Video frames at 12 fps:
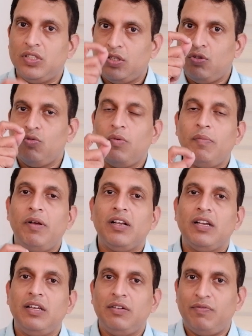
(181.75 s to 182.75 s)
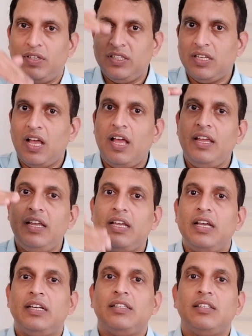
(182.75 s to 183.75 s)
which is a tumor marker. If it is
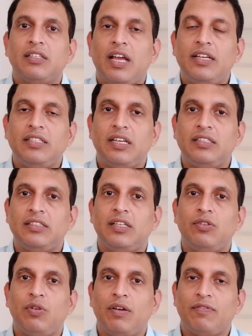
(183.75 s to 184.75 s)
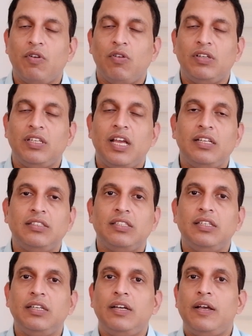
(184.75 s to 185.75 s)
high, there's a high chance that you have colon
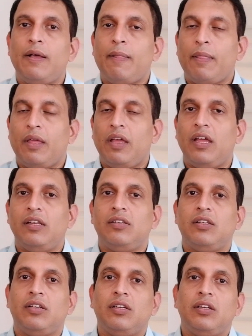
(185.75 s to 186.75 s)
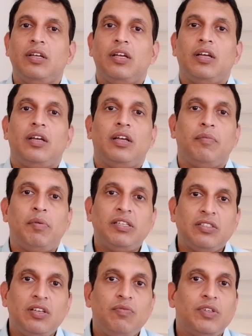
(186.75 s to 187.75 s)
cancer. And uh, uh
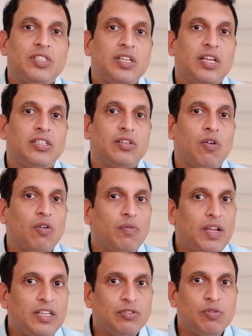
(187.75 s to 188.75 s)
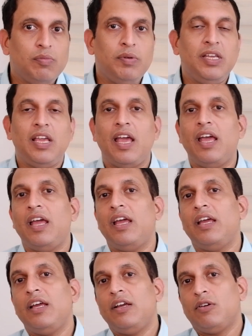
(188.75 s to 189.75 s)
best investigation always will be
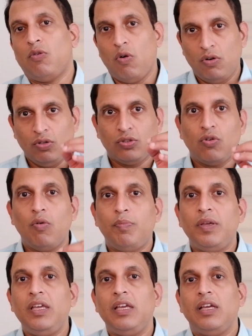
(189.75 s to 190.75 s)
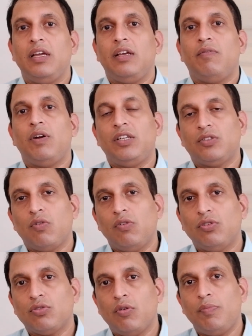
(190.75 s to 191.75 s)
a colonoscopy what is
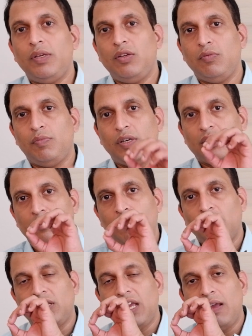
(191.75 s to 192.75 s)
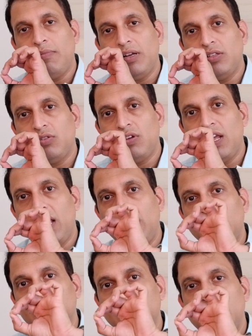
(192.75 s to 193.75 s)
colonoscopy? You put a small camera through your
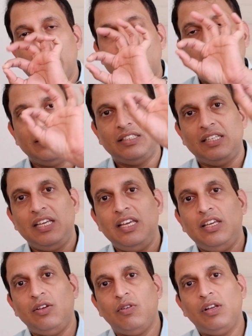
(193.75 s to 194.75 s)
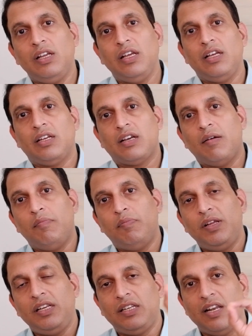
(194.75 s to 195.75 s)
anus and see your
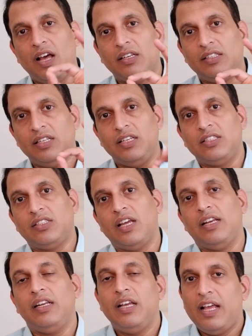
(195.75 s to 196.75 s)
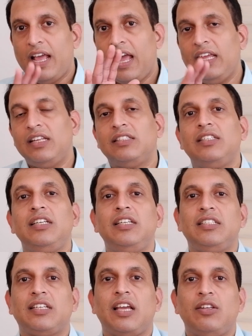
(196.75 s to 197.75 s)
complete large intestine and a
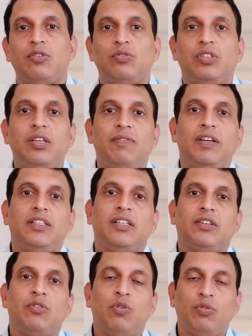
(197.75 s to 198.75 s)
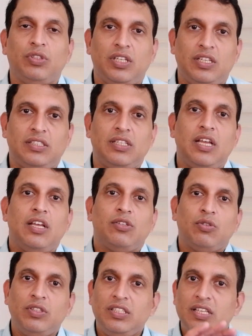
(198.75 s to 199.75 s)
CT scan to see where the growth is.
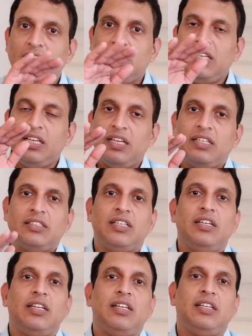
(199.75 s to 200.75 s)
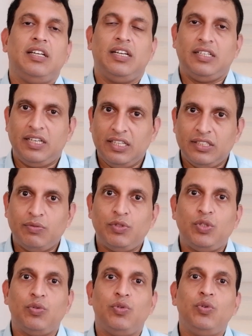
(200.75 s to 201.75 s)
So these are the certain tests
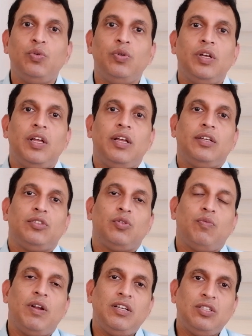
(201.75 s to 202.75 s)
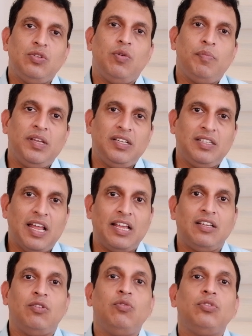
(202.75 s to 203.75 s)
which you do. So once you are being
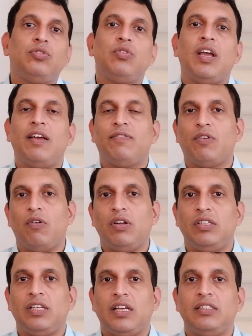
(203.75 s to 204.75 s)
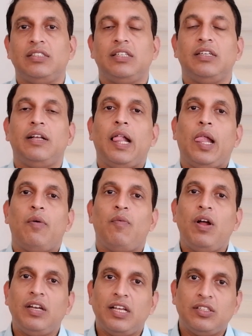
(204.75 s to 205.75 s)
diagnosed to have colon cancer,
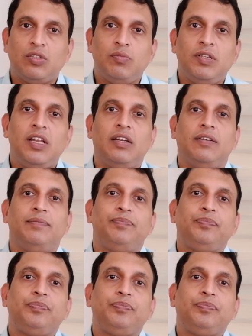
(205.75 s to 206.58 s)
what has to be done?